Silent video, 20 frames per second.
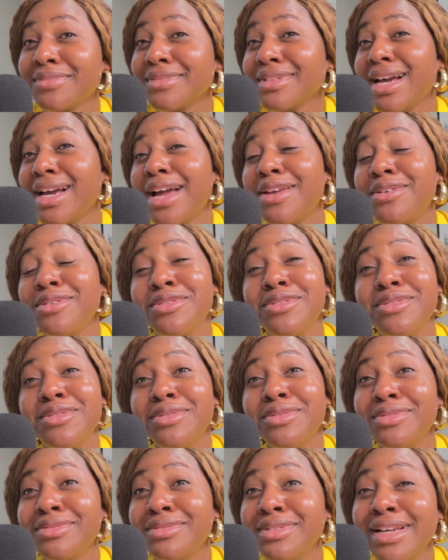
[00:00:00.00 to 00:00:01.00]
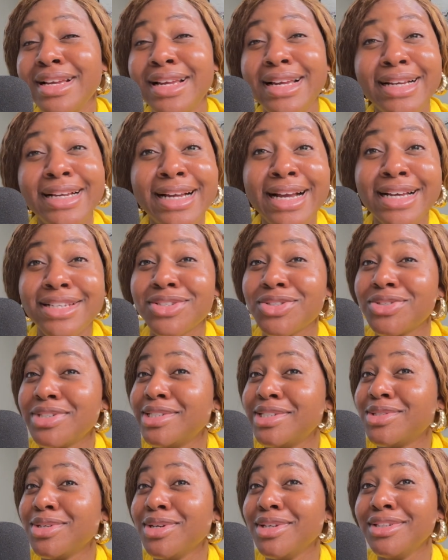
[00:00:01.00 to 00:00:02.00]
I don't know,
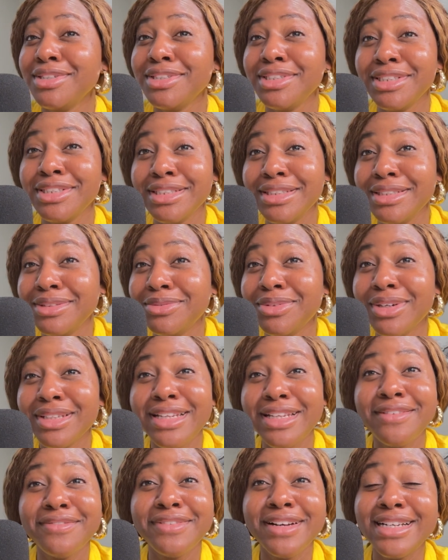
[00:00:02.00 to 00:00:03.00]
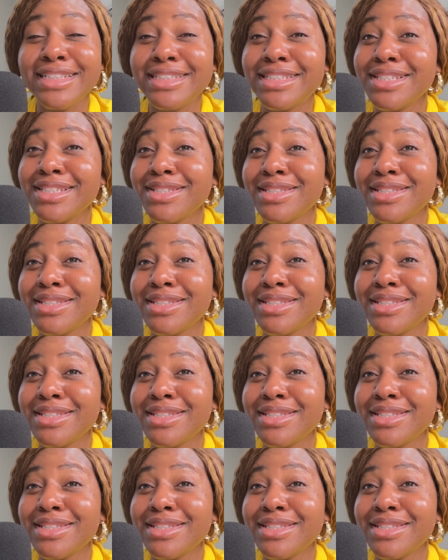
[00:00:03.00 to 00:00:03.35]
gastroenterology, whatever it is